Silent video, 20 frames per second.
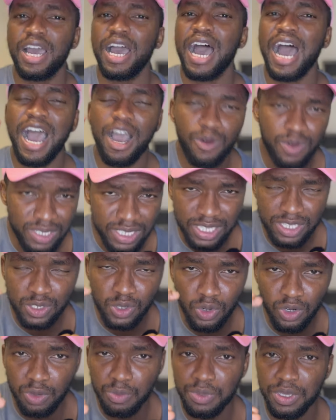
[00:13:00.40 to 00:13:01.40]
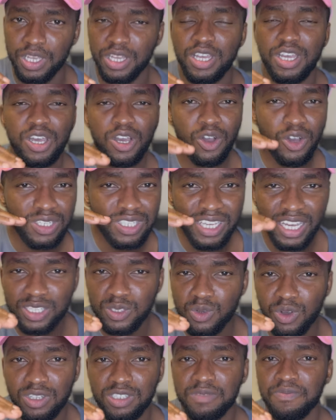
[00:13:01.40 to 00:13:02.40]
How is this going to be? Because guess
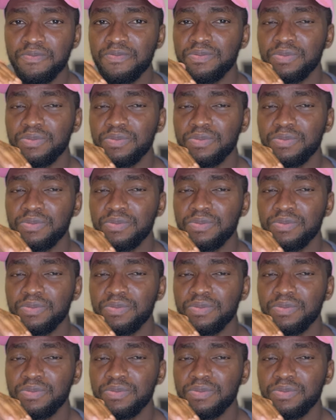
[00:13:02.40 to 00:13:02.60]
what?